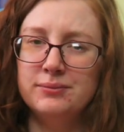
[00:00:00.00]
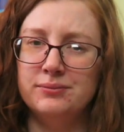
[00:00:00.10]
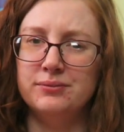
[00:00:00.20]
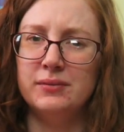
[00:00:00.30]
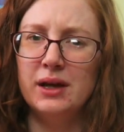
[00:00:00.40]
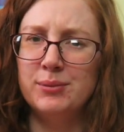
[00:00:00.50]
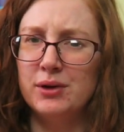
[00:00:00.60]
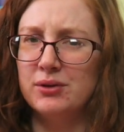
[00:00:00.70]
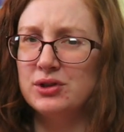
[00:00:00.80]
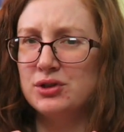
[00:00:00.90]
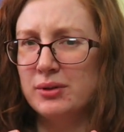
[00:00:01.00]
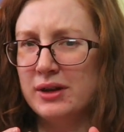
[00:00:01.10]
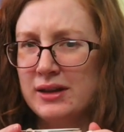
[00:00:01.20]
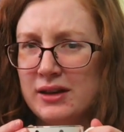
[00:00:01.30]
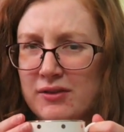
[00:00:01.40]
Hmm, I'm not really sure what I
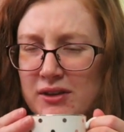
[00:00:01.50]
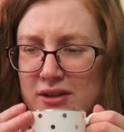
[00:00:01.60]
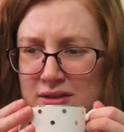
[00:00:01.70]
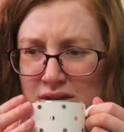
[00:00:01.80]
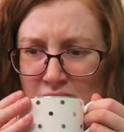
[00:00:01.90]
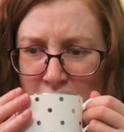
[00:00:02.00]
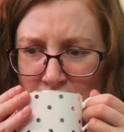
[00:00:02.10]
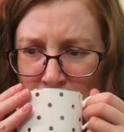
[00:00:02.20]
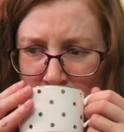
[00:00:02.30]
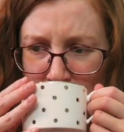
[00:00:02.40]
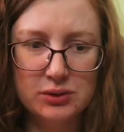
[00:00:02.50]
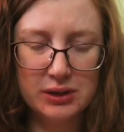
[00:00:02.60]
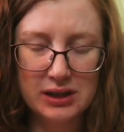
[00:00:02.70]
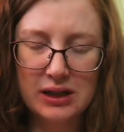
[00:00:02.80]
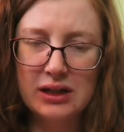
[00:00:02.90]
think of this. So
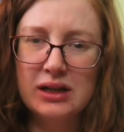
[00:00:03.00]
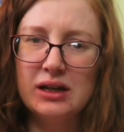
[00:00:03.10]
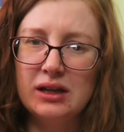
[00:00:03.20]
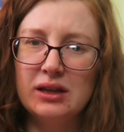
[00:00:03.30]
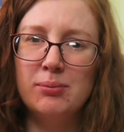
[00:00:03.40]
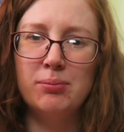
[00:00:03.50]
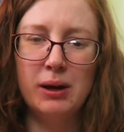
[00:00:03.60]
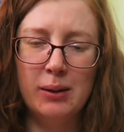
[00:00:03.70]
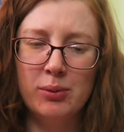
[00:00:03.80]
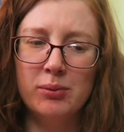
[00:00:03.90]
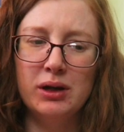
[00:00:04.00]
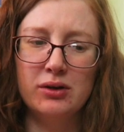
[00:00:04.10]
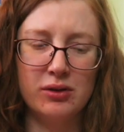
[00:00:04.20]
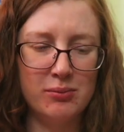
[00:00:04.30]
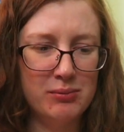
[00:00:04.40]
again, the
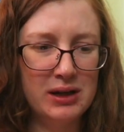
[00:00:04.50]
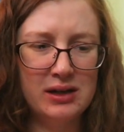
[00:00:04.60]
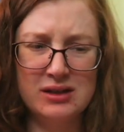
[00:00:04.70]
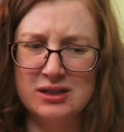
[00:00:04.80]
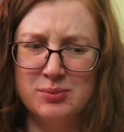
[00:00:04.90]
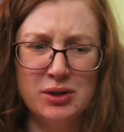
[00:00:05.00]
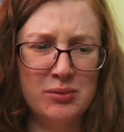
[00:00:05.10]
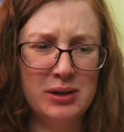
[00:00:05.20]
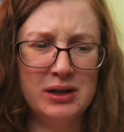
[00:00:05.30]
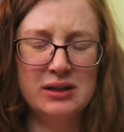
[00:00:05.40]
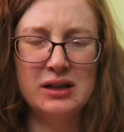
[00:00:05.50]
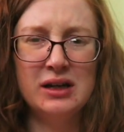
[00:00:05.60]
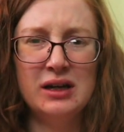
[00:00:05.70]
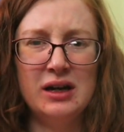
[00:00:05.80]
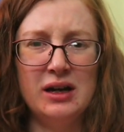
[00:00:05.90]
peppermint or the mint, the spearmint,
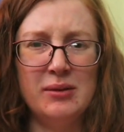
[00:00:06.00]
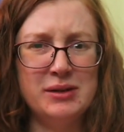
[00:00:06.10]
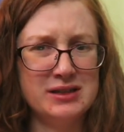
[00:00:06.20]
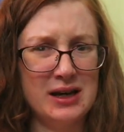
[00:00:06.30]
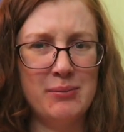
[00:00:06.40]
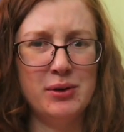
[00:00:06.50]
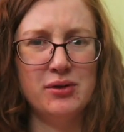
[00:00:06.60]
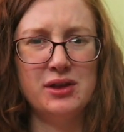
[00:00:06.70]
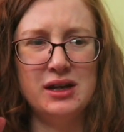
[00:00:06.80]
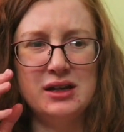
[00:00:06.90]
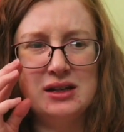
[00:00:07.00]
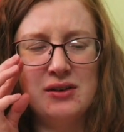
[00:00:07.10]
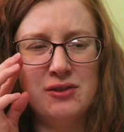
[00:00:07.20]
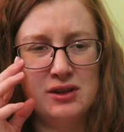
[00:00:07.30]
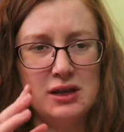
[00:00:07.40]
um, it's got both in it.
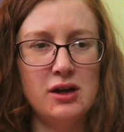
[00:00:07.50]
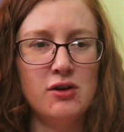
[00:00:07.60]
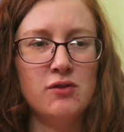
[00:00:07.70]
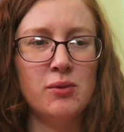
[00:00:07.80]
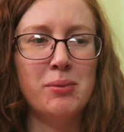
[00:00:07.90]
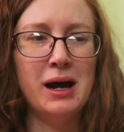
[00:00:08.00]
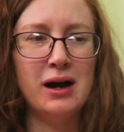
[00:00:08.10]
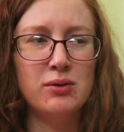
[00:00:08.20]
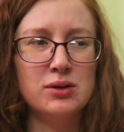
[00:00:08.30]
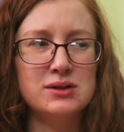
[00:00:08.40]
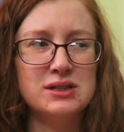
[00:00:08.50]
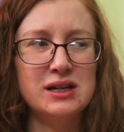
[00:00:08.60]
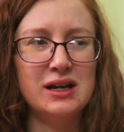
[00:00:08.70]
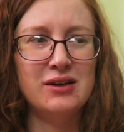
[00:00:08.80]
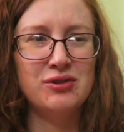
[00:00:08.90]
Definitely overpowers
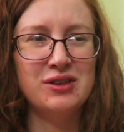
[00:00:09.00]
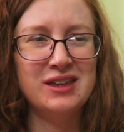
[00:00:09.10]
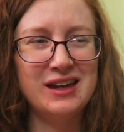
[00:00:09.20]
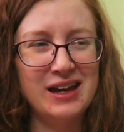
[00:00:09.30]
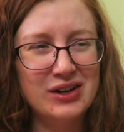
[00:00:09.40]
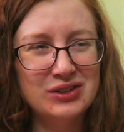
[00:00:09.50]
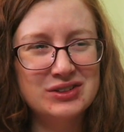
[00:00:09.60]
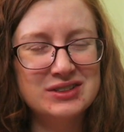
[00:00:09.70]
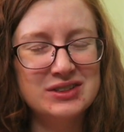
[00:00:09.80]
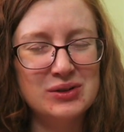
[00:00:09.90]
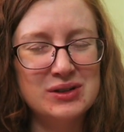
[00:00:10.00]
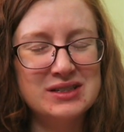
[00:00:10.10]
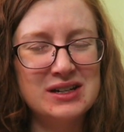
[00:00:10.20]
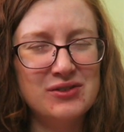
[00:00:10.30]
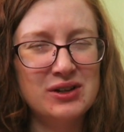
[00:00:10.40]
everything else, so
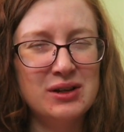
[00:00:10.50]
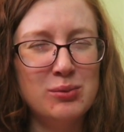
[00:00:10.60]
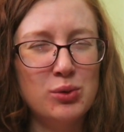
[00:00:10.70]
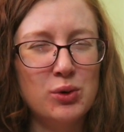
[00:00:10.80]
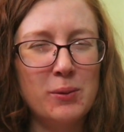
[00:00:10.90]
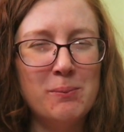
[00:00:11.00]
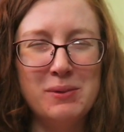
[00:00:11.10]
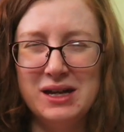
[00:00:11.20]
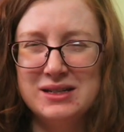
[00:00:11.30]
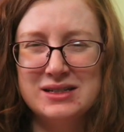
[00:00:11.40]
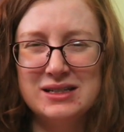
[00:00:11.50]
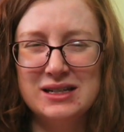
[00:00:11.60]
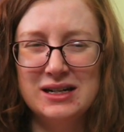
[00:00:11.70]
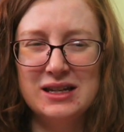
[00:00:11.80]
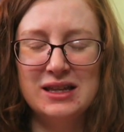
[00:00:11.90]
it's definitely more mint
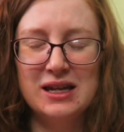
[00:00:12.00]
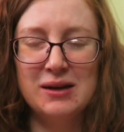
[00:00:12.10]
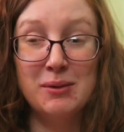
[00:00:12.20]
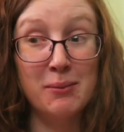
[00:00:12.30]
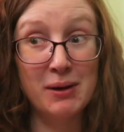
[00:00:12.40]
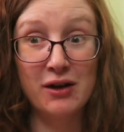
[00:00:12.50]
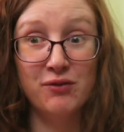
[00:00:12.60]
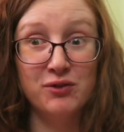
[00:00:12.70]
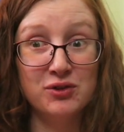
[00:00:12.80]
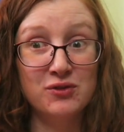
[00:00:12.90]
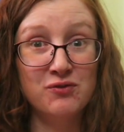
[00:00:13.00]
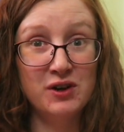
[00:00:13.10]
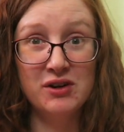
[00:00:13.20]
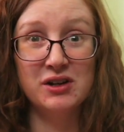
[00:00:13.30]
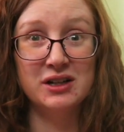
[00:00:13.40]
than anything. My mouth feels
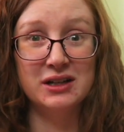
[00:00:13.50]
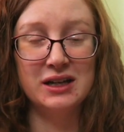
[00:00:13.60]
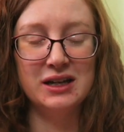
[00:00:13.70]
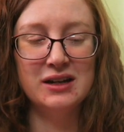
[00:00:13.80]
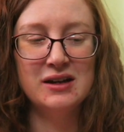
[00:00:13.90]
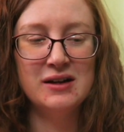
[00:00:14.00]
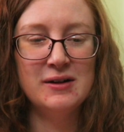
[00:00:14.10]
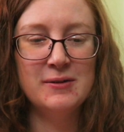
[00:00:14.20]
very clean.